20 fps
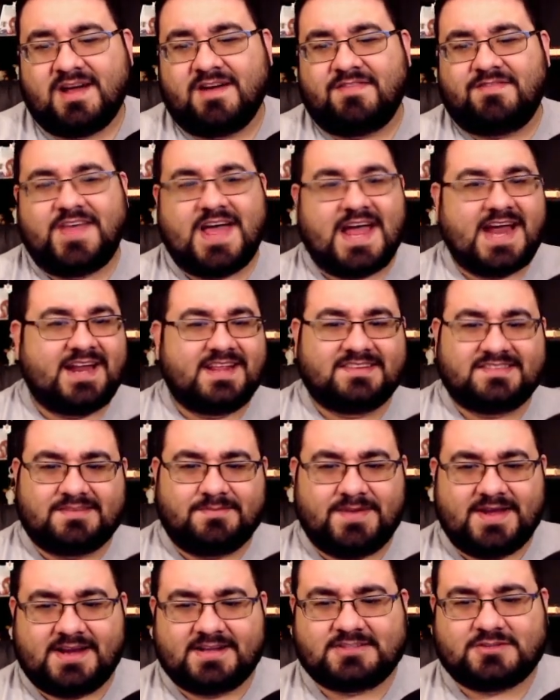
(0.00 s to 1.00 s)
That is the
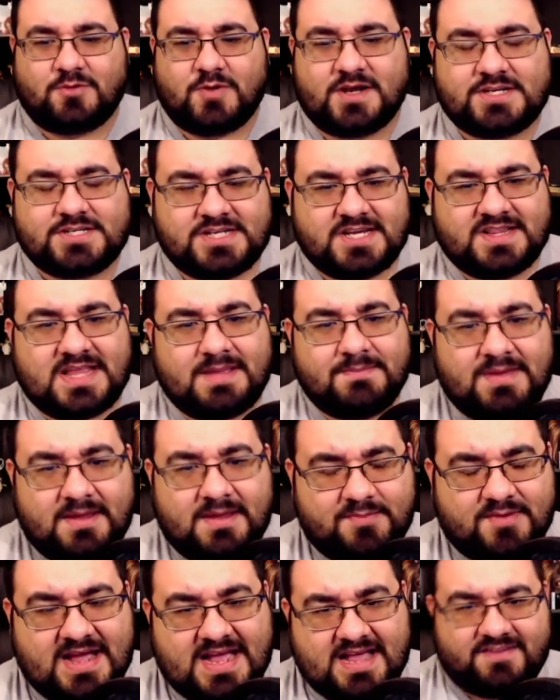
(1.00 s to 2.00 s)
biggest question that
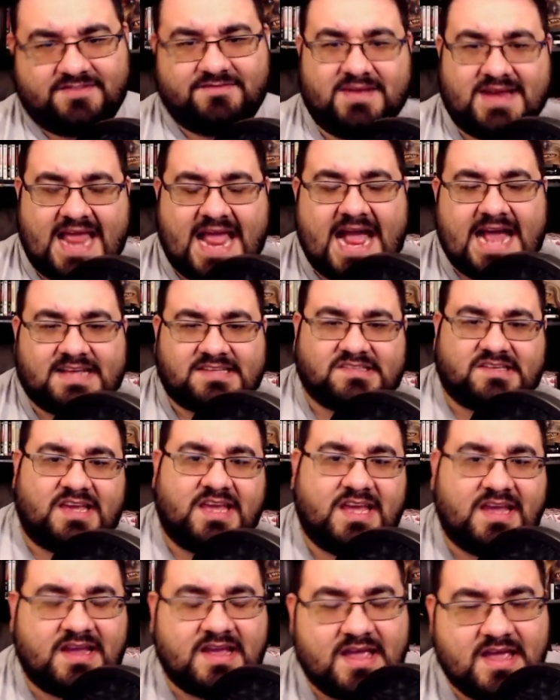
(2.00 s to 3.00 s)
people have been
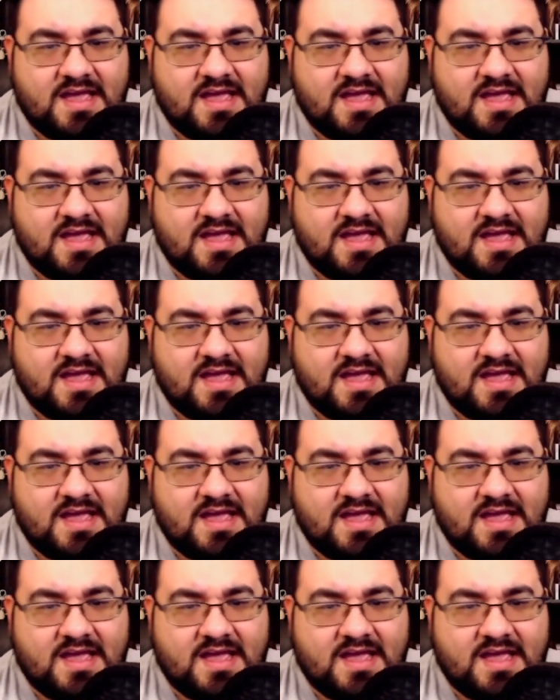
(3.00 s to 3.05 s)
asking.